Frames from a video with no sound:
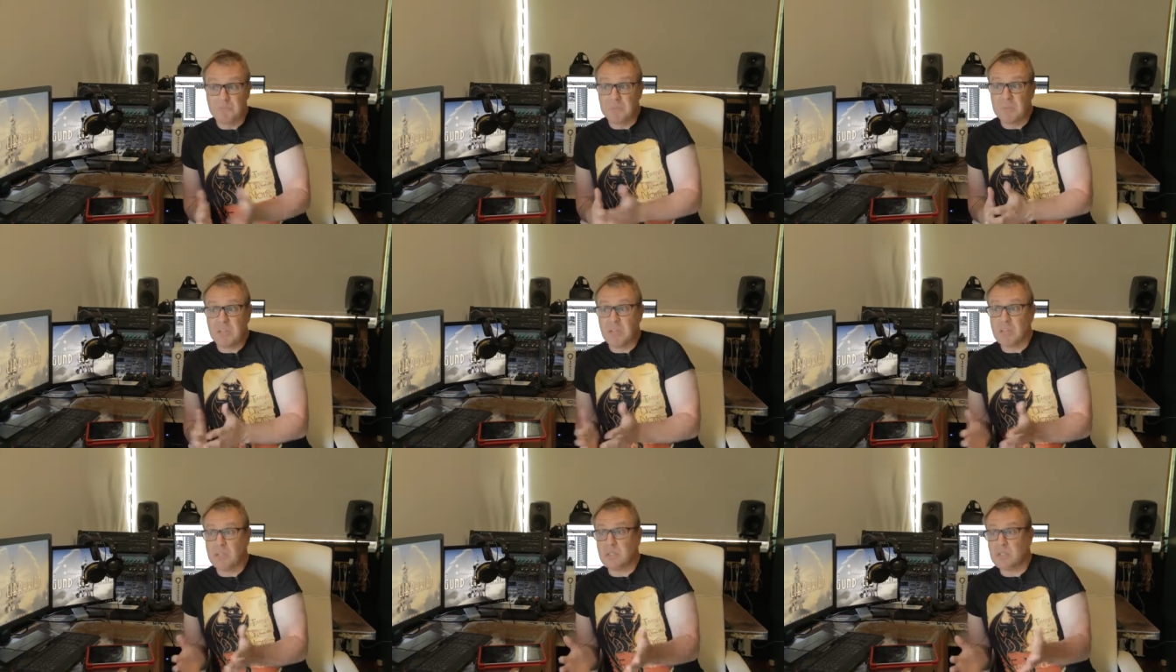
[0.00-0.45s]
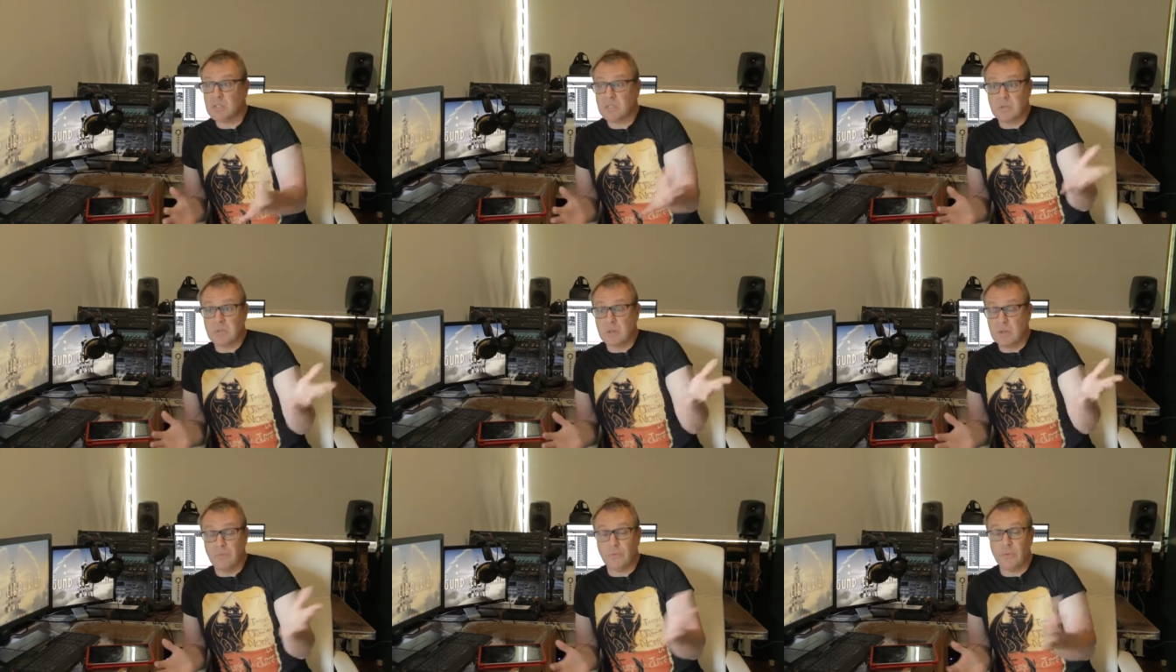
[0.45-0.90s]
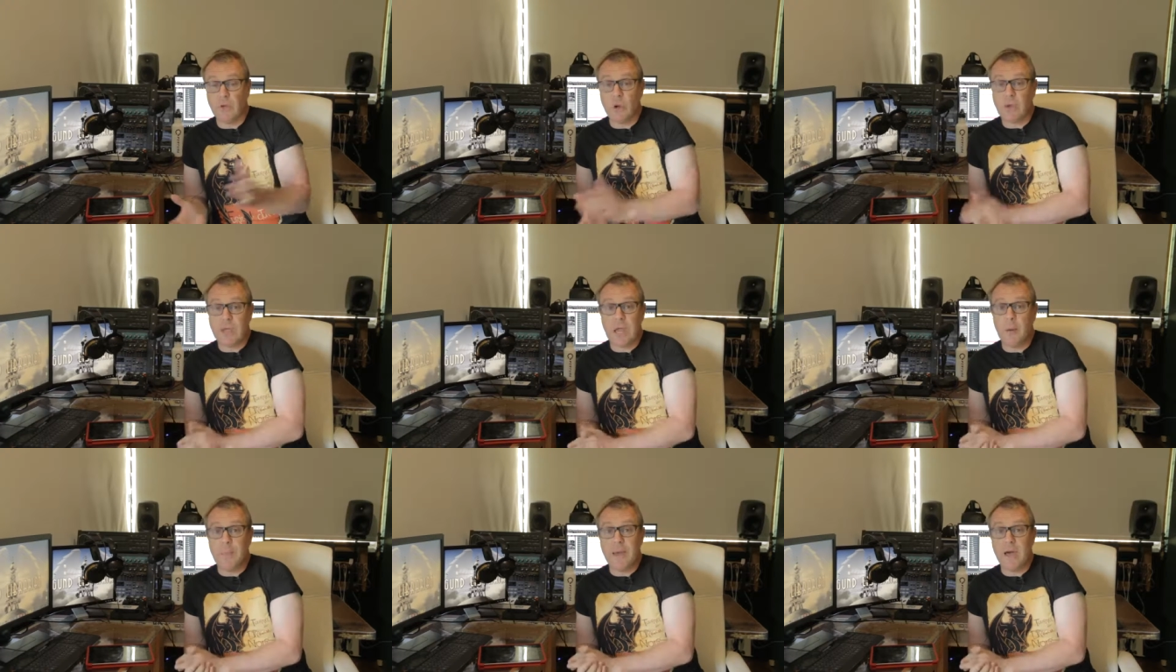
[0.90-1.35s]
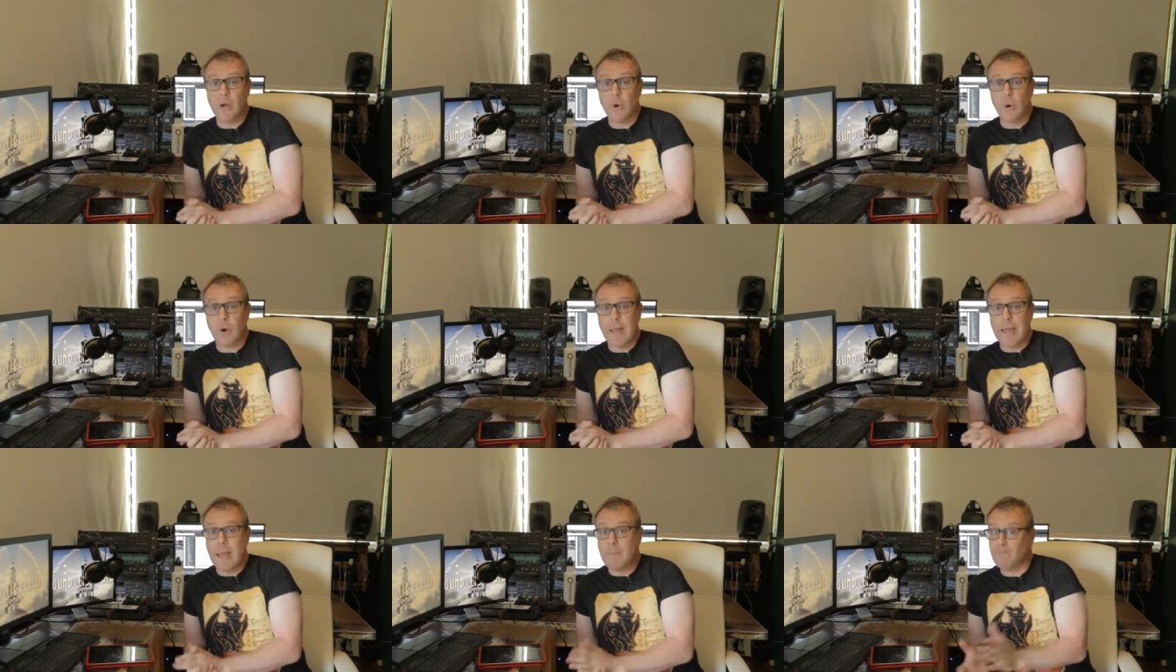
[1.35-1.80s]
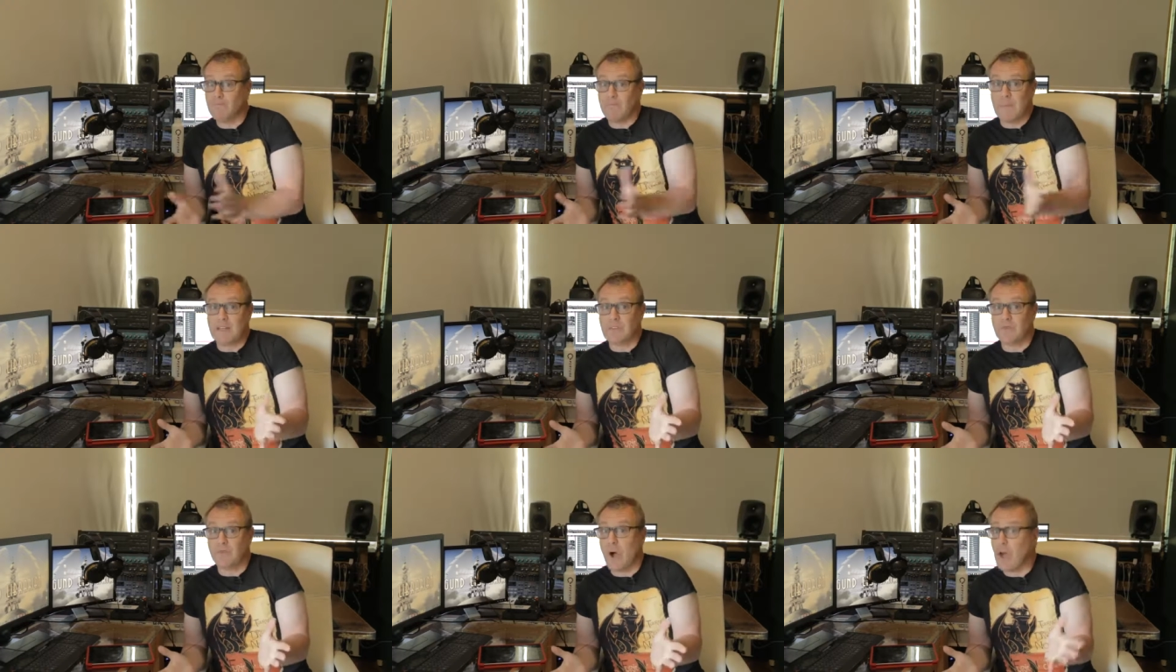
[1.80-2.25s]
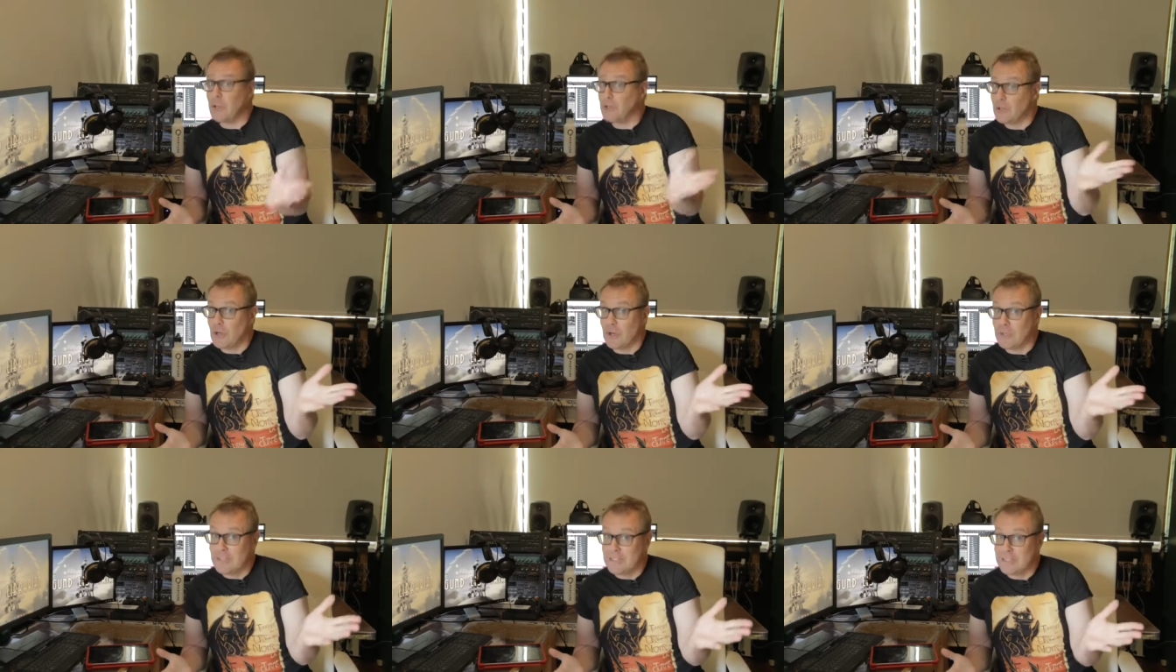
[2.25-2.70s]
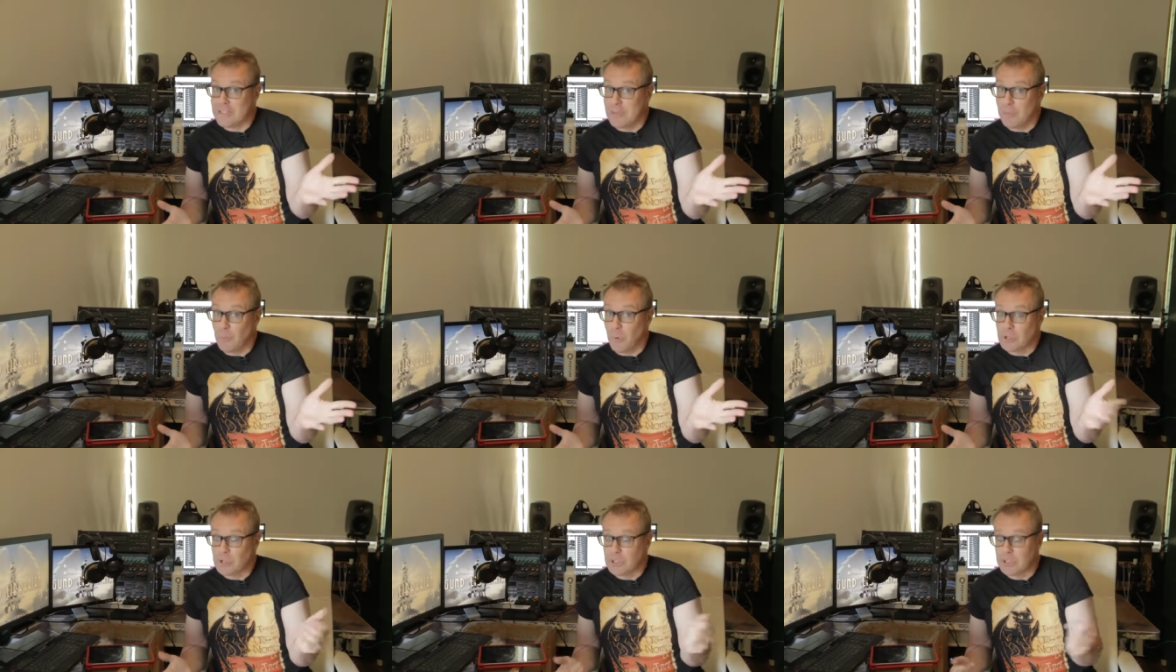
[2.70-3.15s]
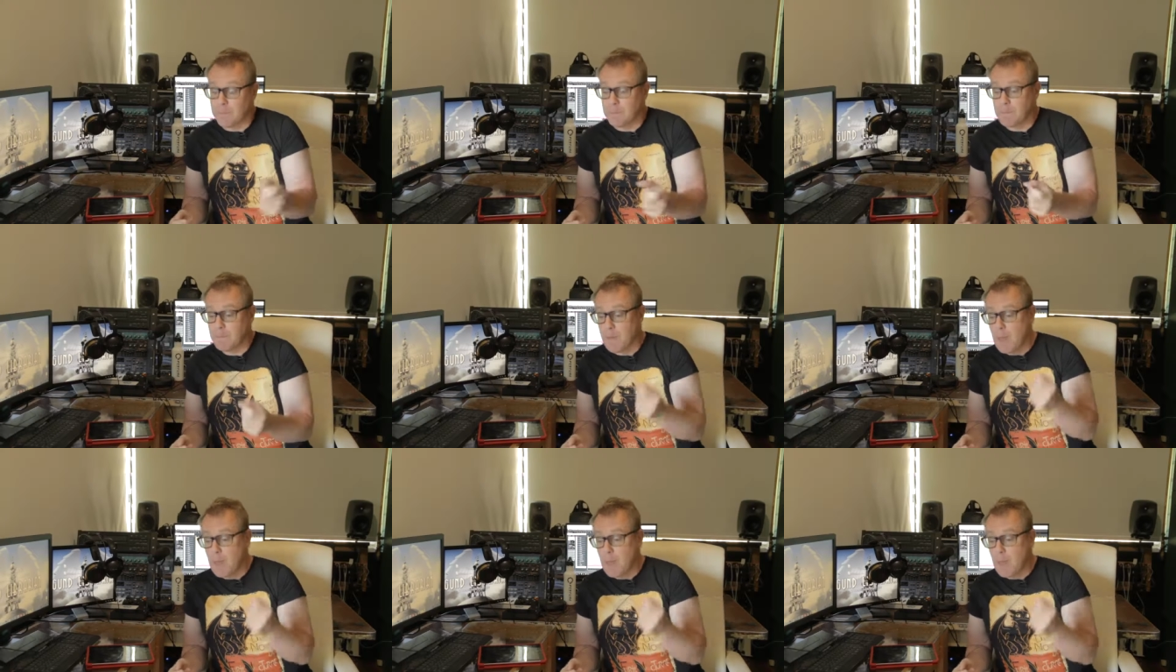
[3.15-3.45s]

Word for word: because if you don't care about who I am, that's fine. You don't need to keep watching.